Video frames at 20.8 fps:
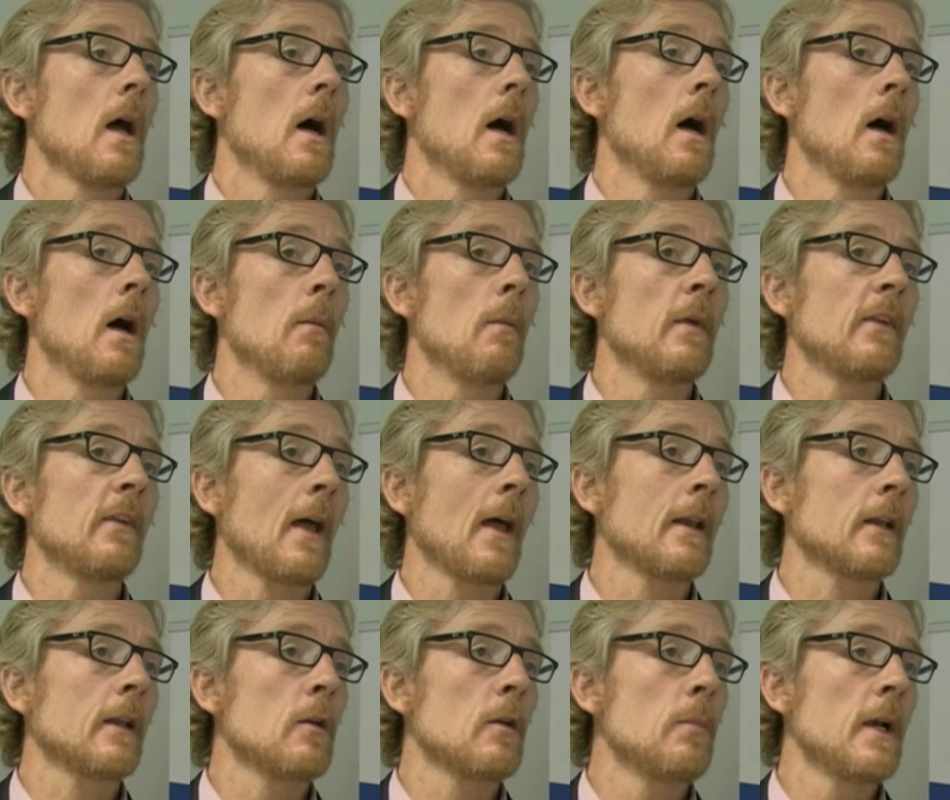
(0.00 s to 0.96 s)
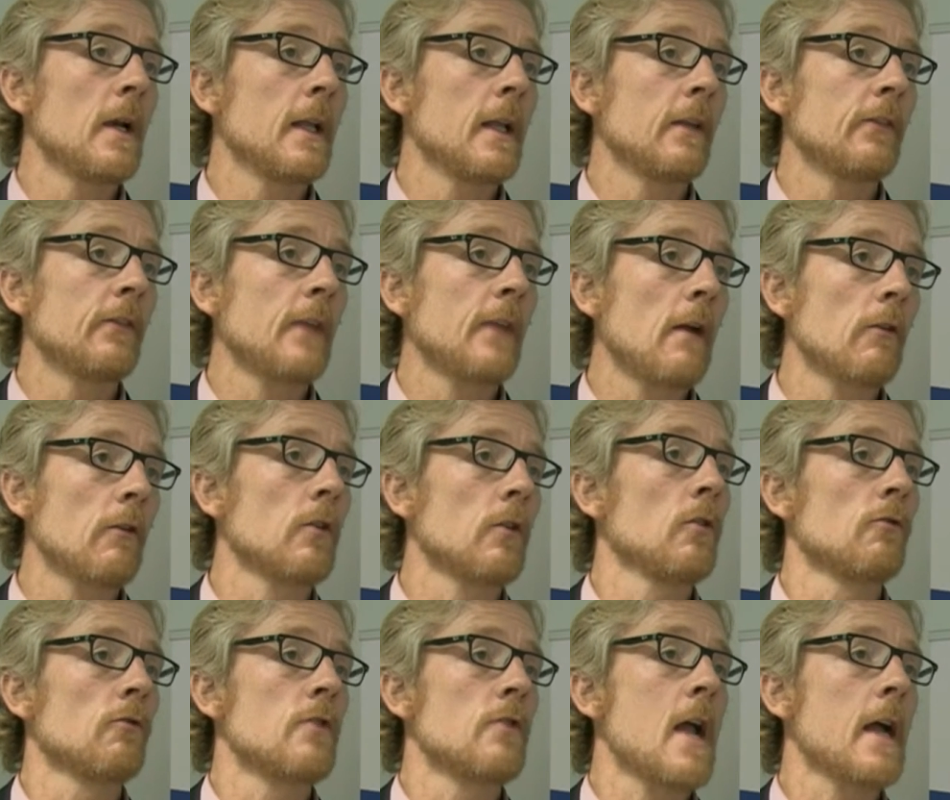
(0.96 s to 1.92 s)
It's had a completely
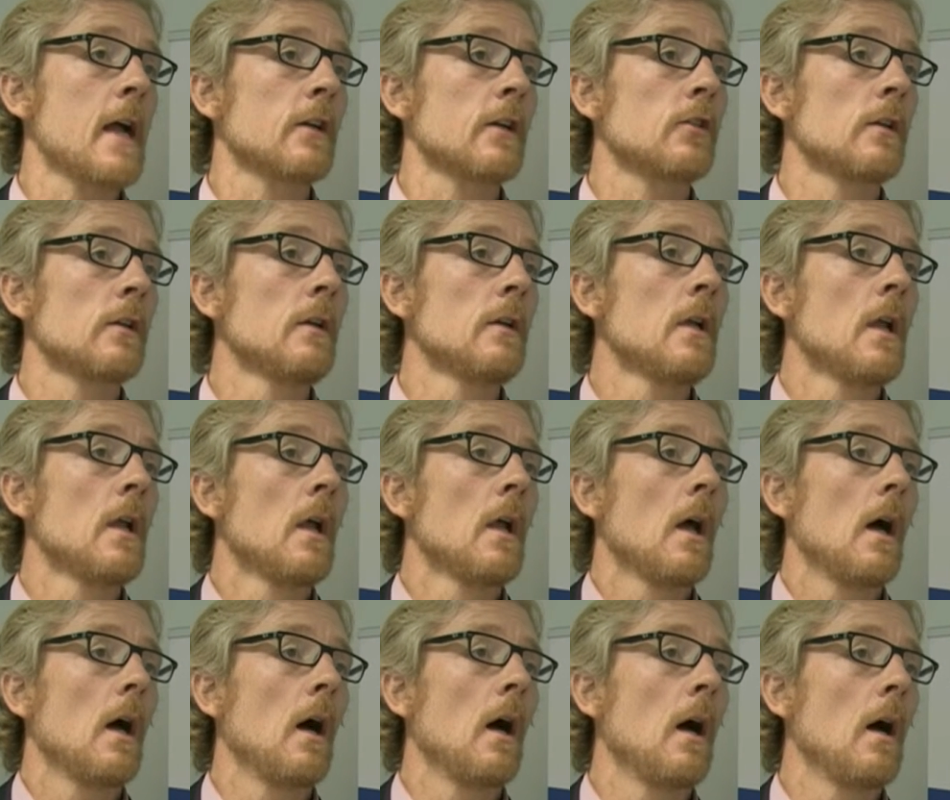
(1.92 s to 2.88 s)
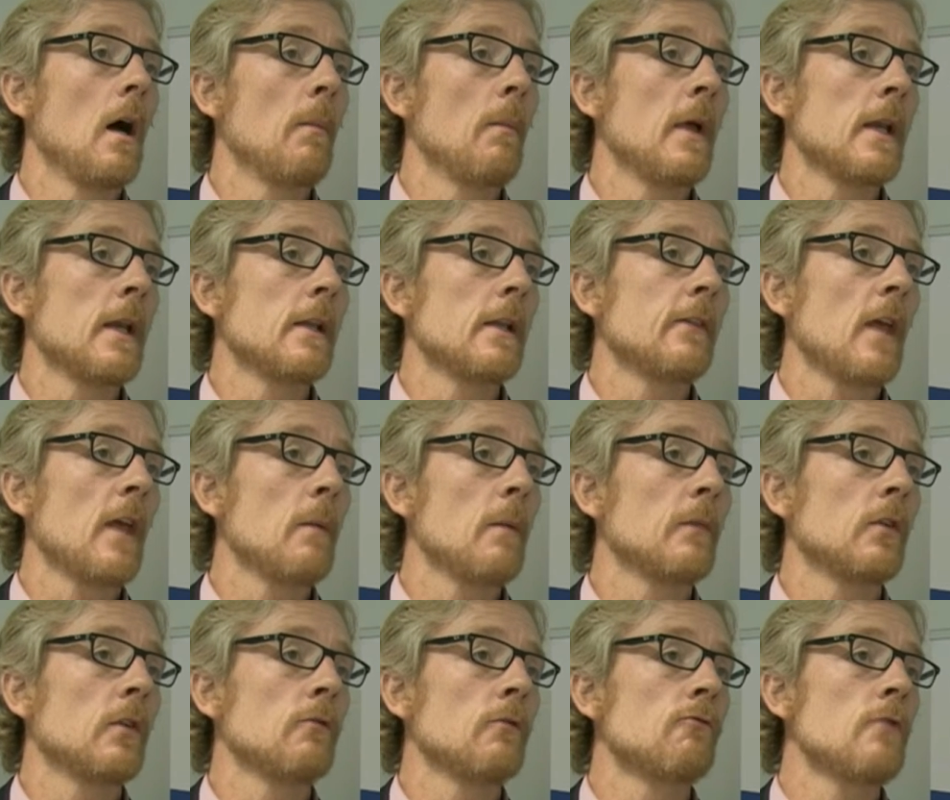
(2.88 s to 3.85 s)
hysterical reaction in an
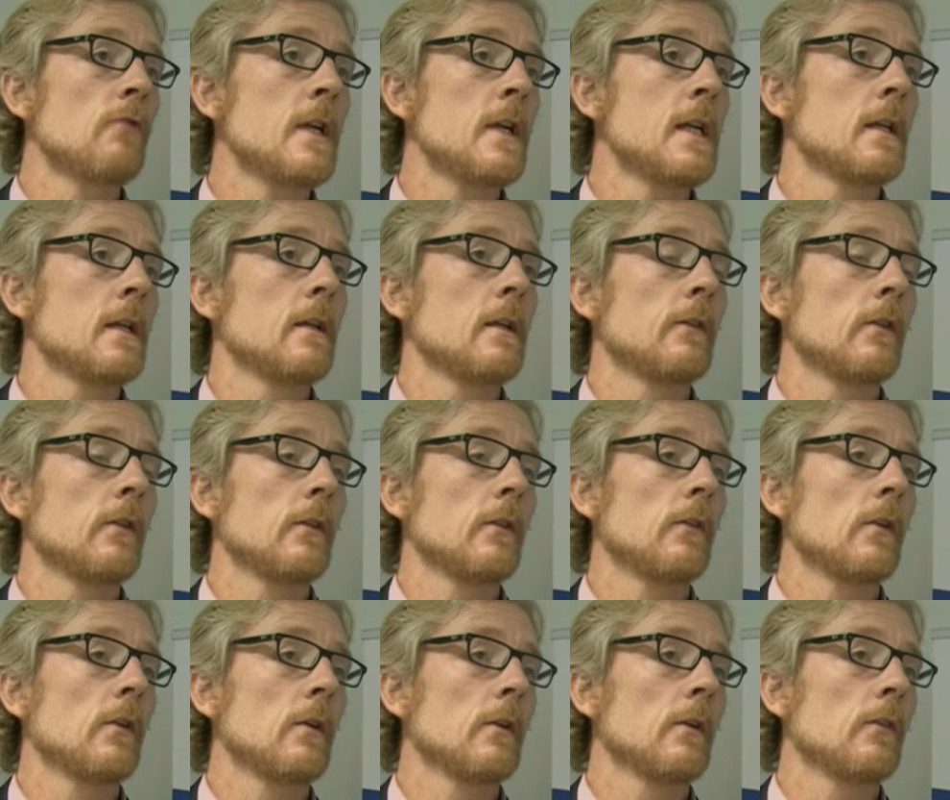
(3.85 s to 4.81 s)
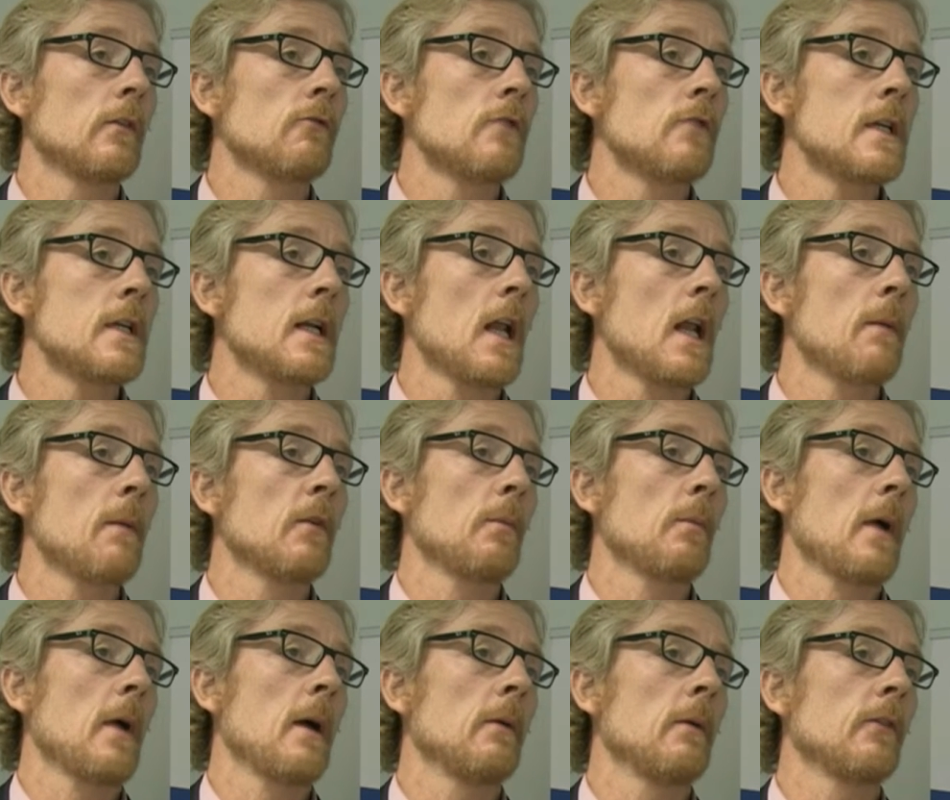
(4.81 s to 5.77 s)
attempt to reclaim
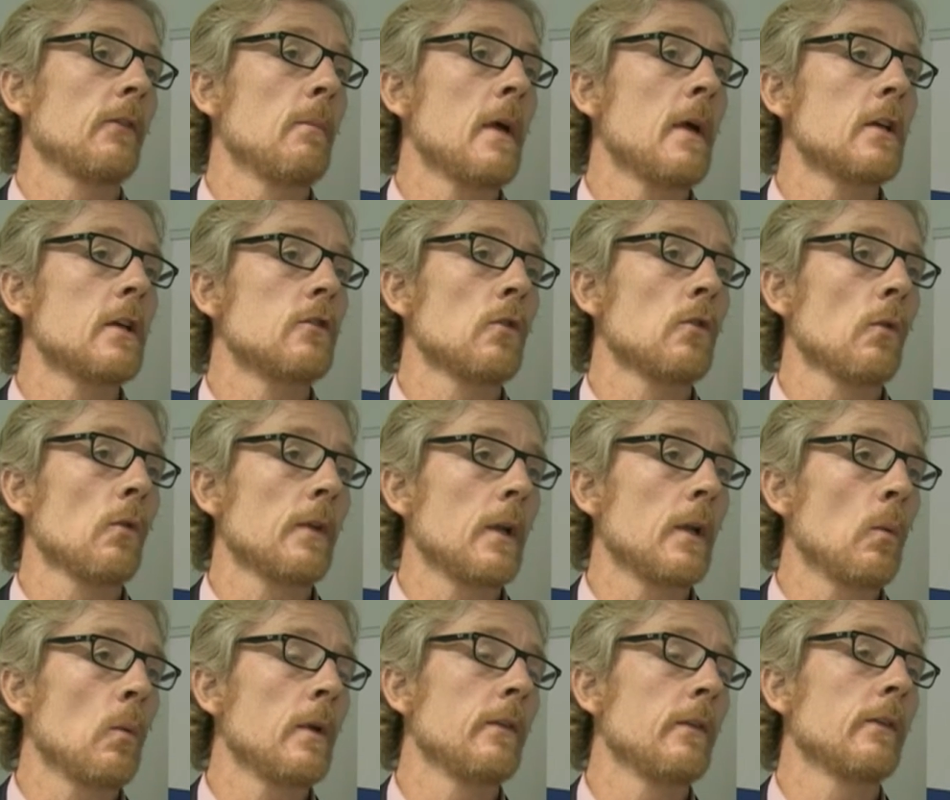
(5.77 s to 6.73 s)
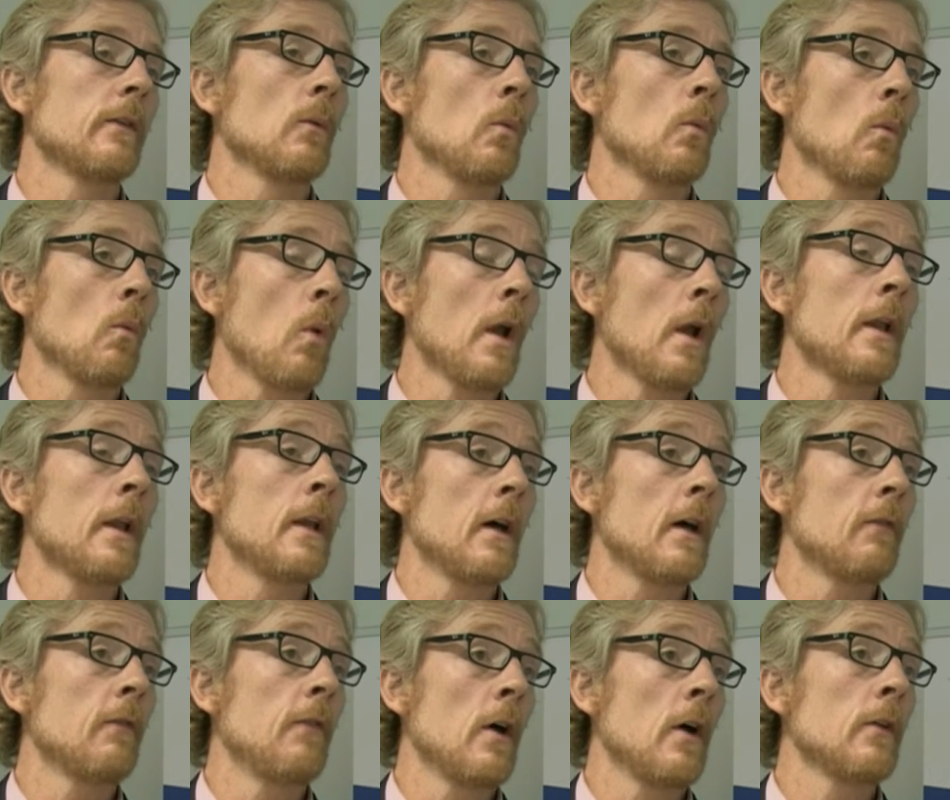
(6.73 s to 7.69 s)
its power and to make sure that it won
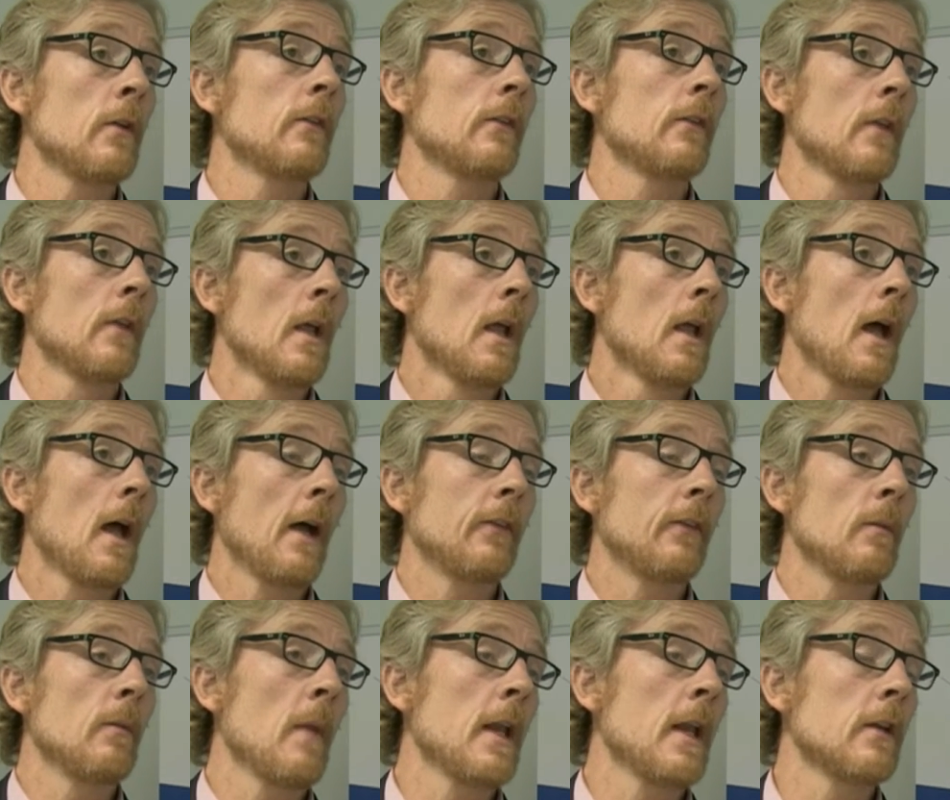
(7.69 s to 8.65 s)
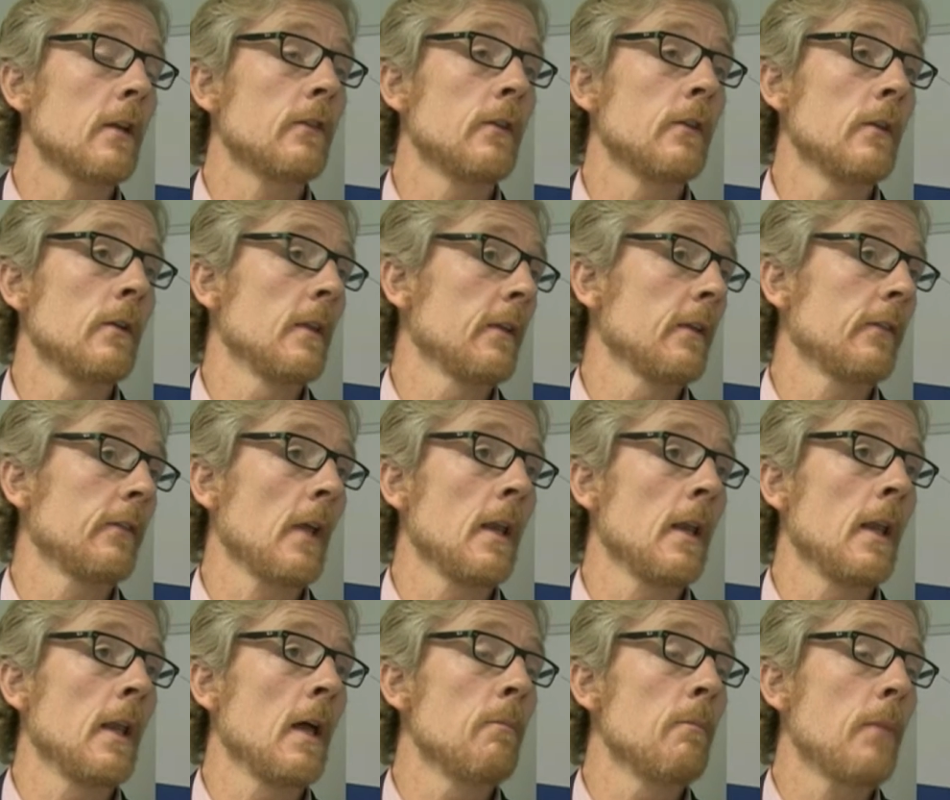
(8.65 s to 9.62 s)
enough votes, as it managed to do this Sunday.